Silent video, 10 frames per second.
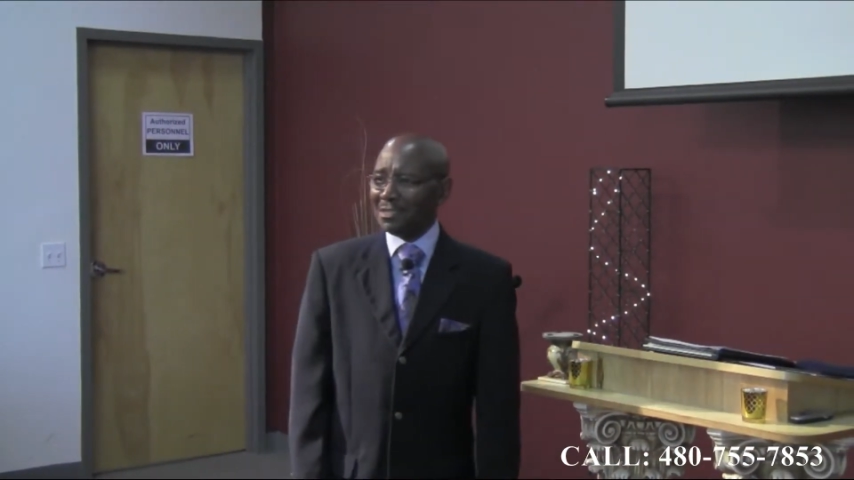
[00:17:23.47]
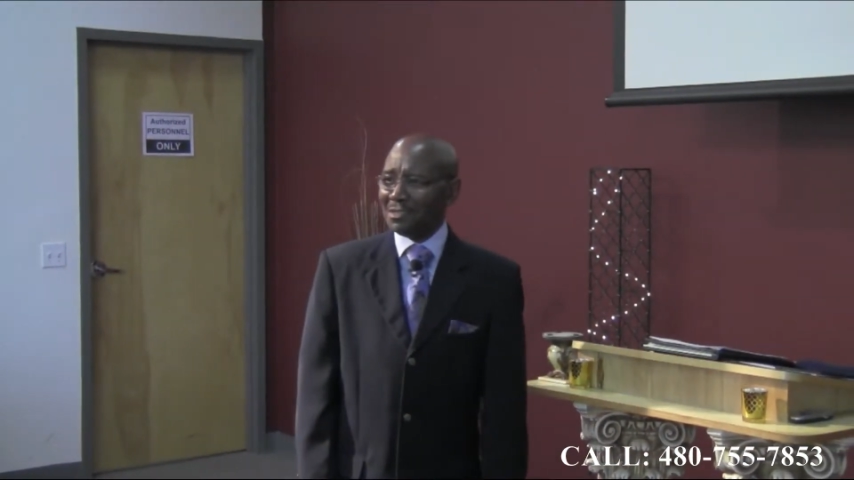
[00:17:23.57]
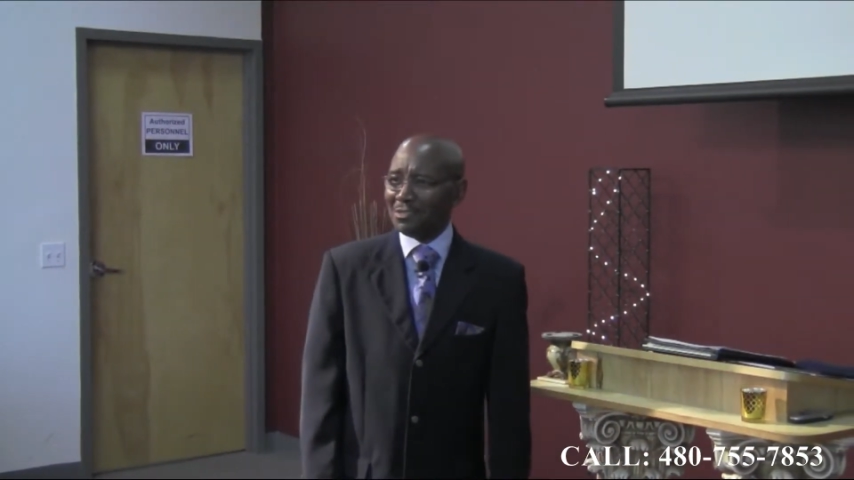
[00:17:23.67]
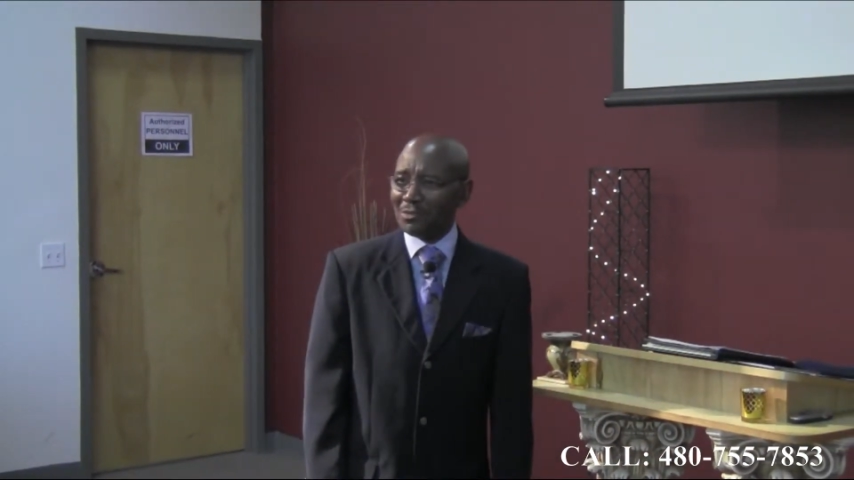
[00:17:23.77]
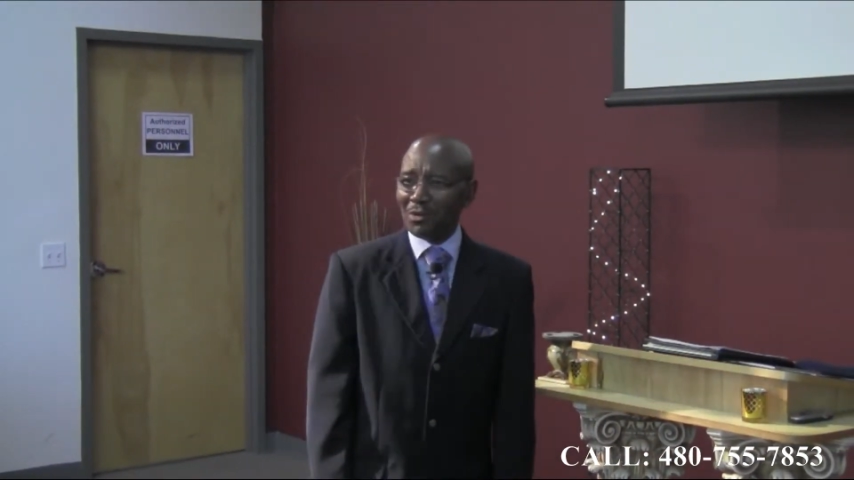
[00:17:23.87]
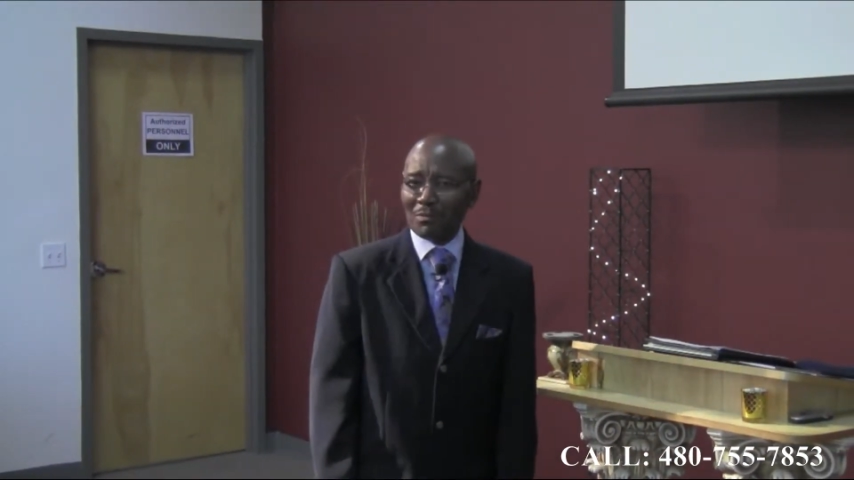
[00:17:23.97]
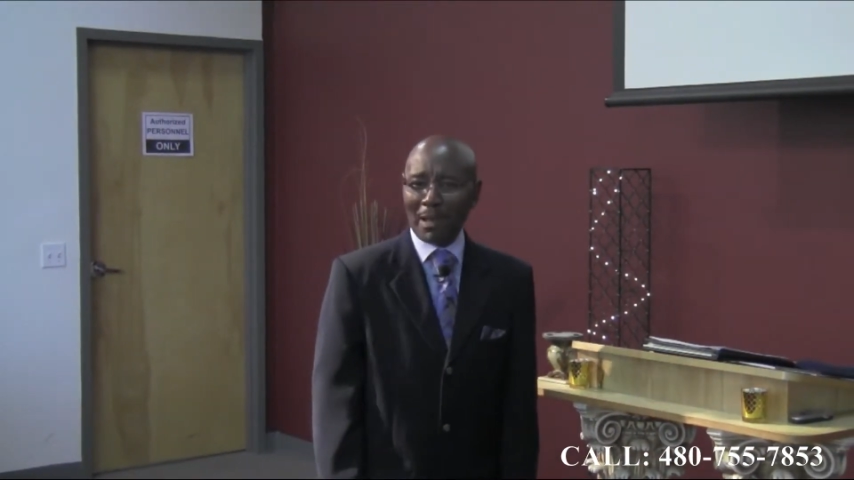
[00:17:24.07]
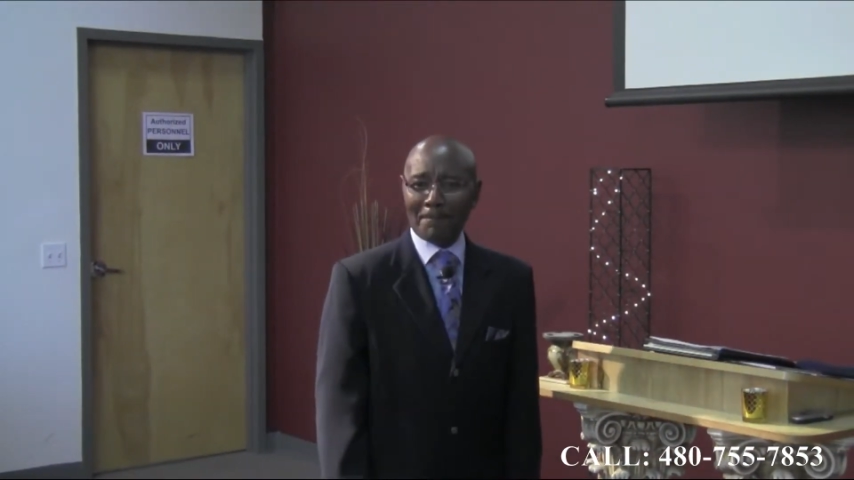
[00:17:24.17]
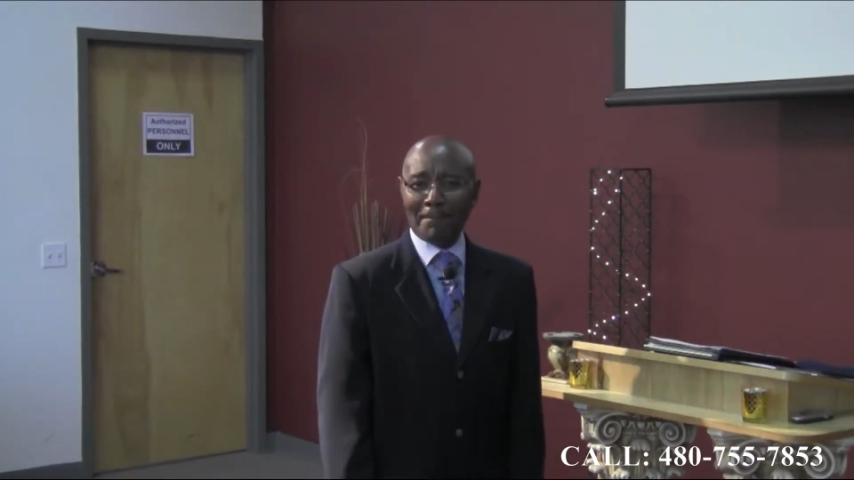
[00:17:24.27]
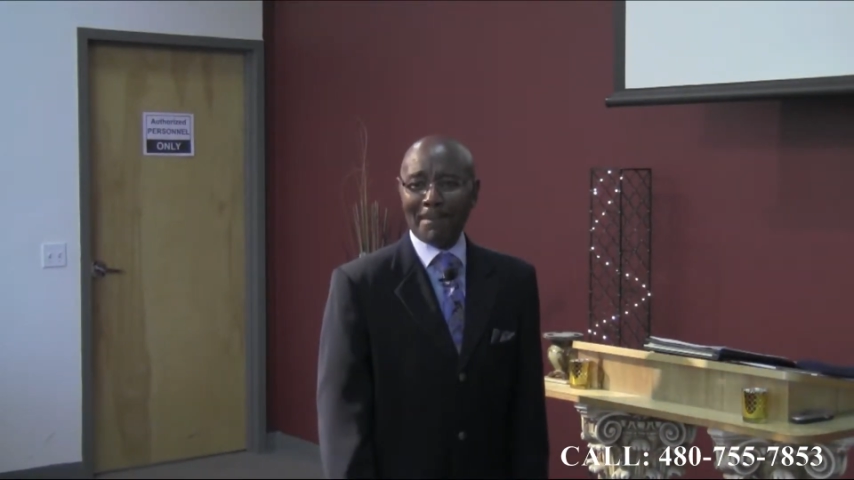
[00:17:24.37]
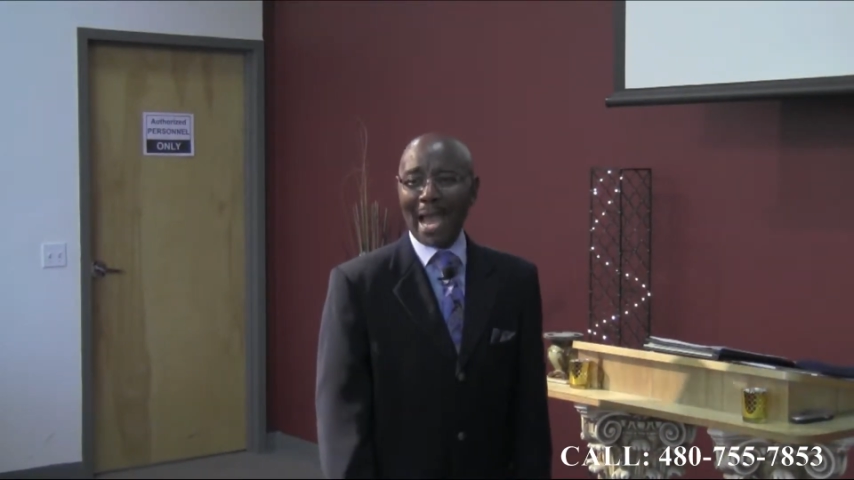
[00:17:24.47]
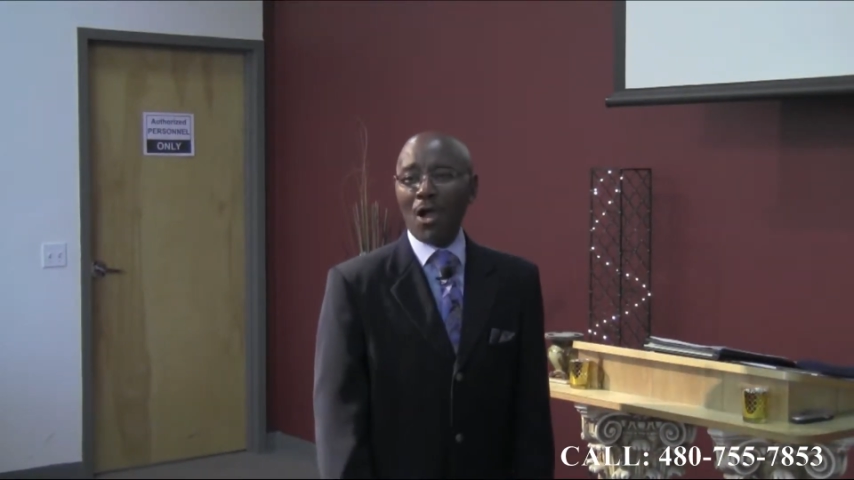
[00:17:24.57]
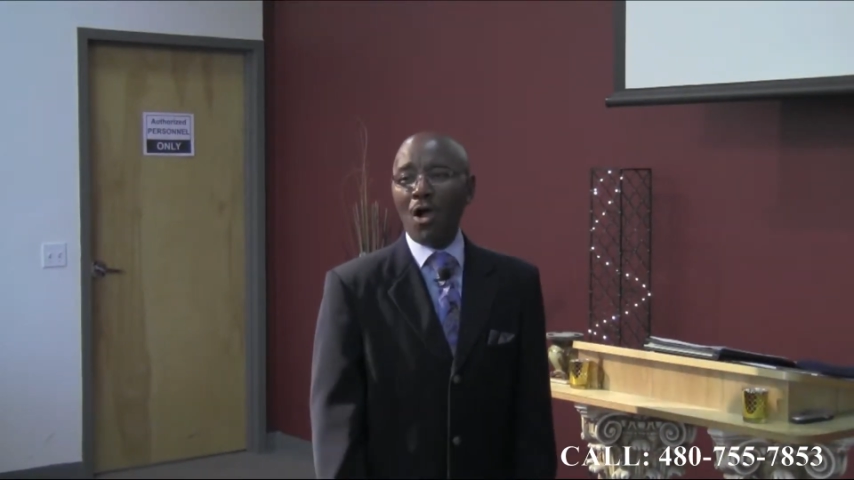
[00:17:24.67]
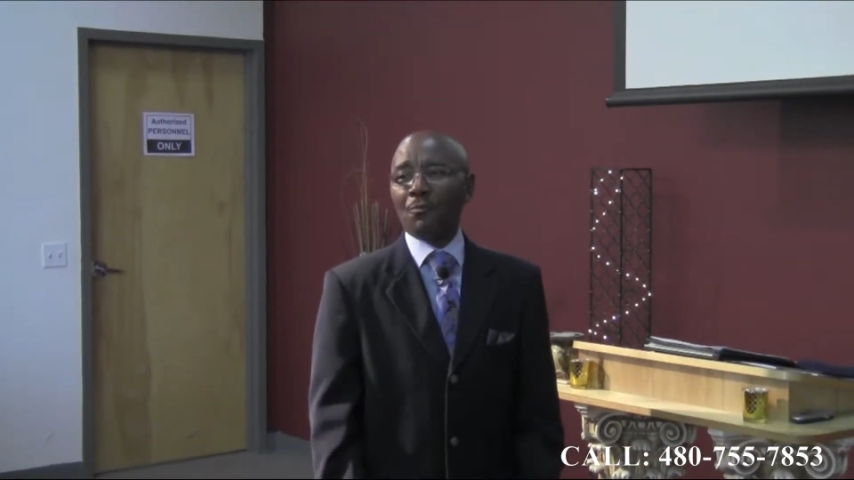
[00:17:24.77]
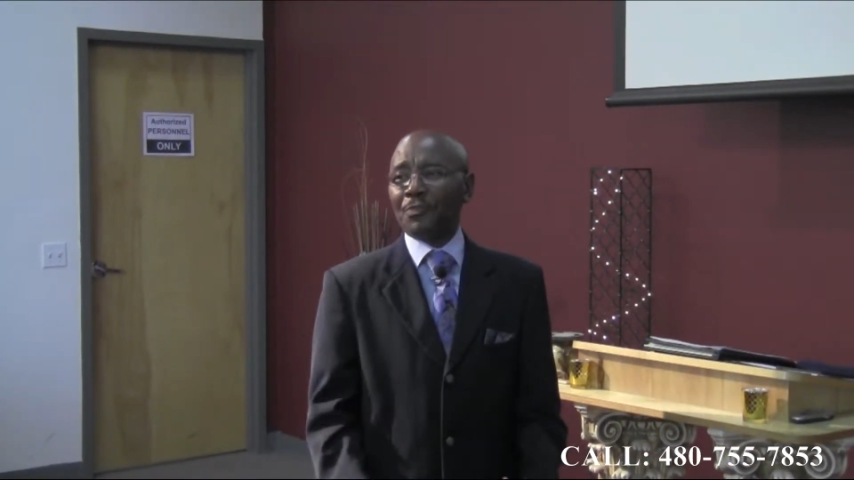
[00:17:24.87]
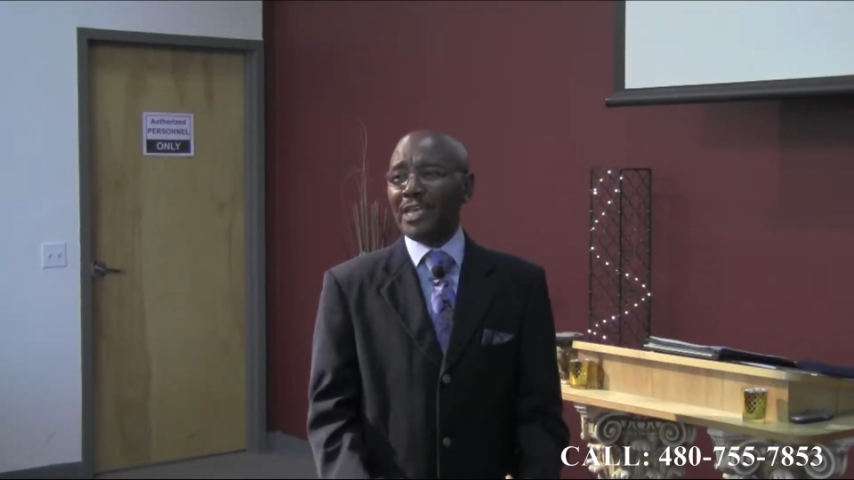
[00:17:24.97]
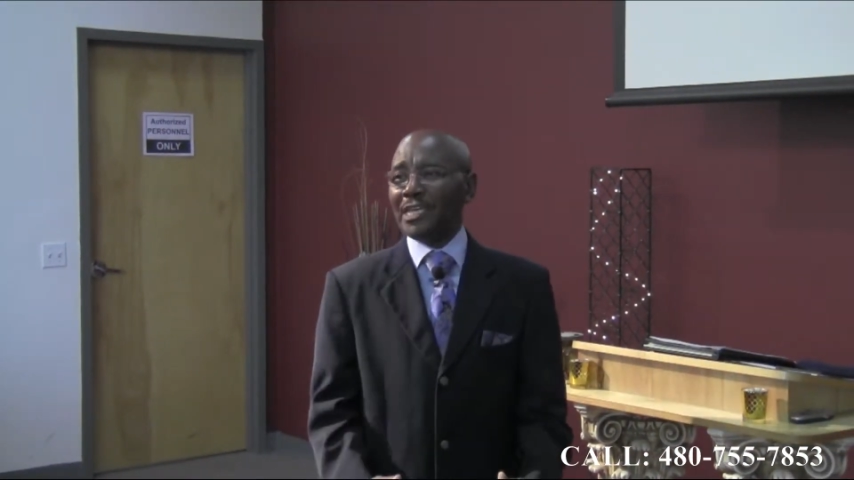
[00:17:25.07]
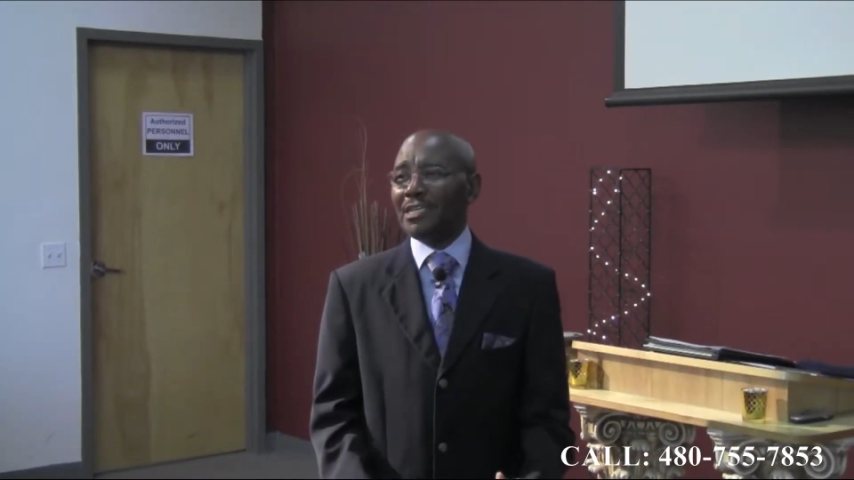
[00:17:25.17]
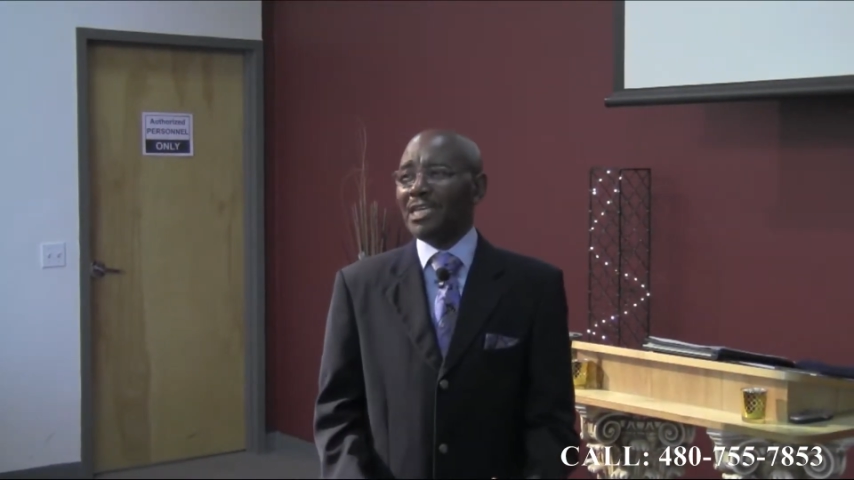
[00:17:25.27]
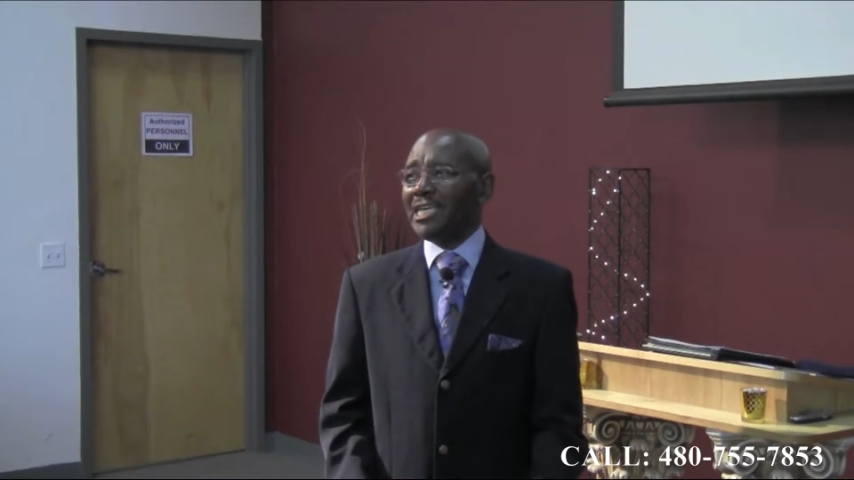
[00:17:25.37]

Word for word: You know, uh, my old thinking,